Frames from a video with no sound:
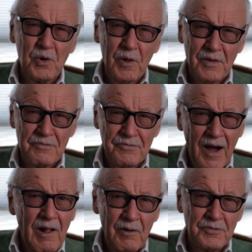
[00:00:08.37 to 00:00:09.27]
Stan Lee
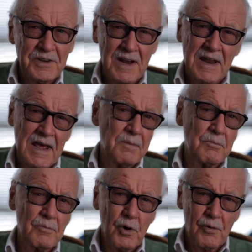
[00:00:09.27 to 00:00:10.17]
once admitted feeling a
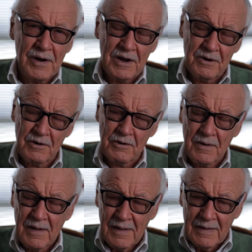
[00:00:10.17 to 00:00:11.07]
bit jealous
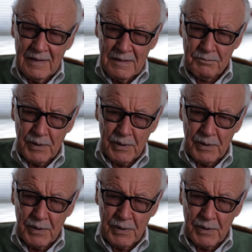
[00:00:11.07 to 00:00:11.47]
that he wasn't